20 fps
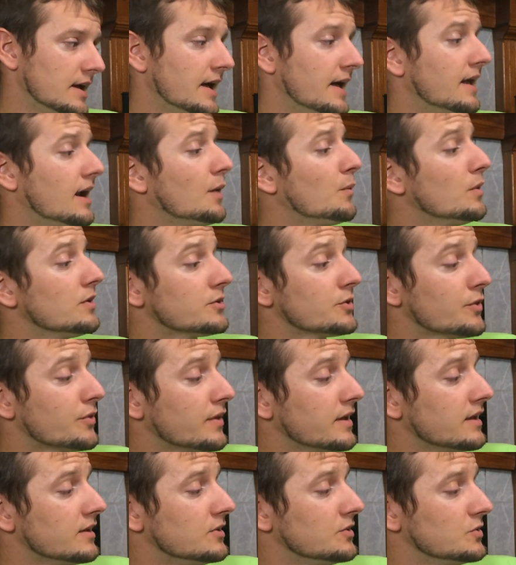And I want to
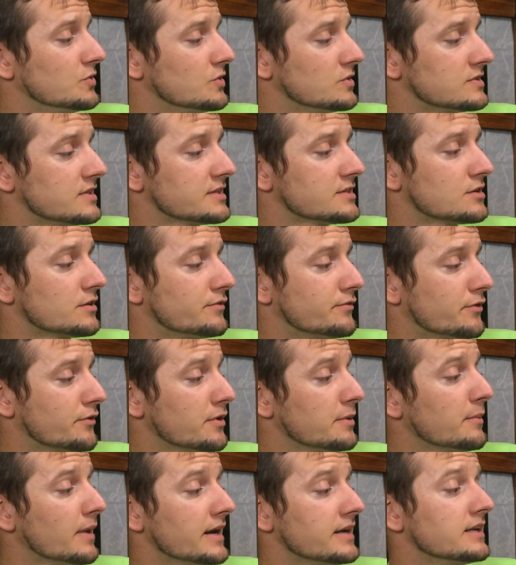thank you, Sister, for
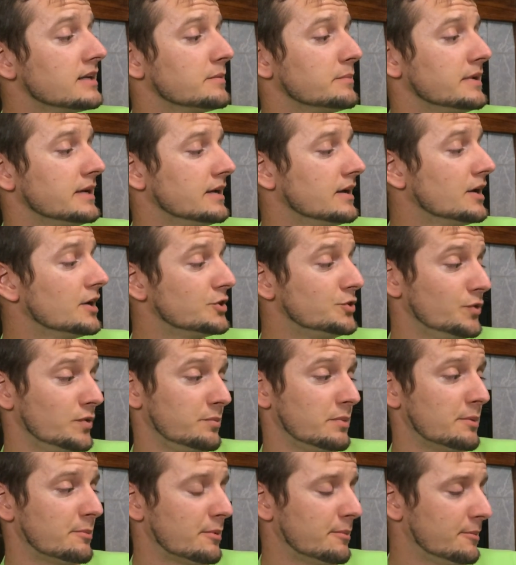reminding me to
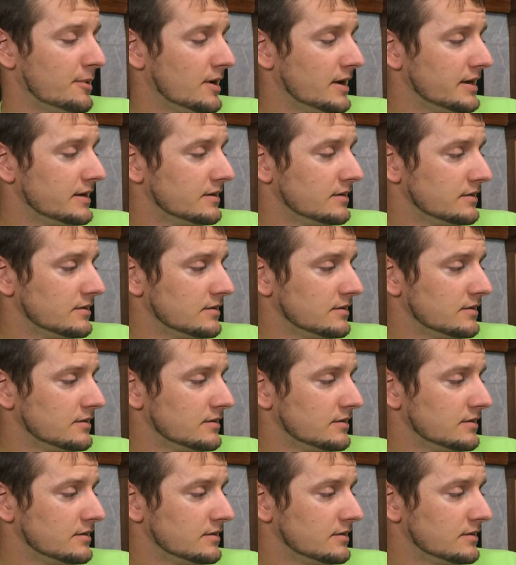remember mine.